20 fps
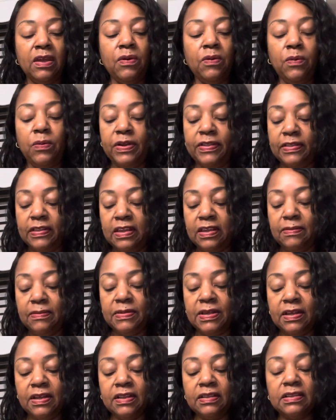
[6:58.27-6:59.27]
with it,
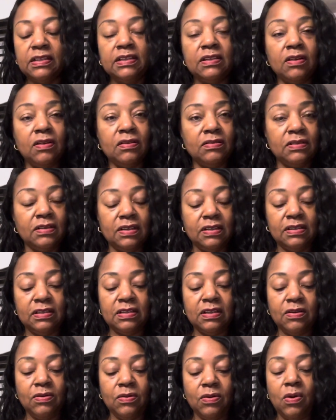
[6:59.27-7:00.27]
because it's
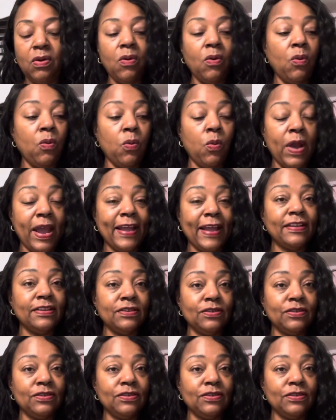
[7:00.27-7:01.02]
a wet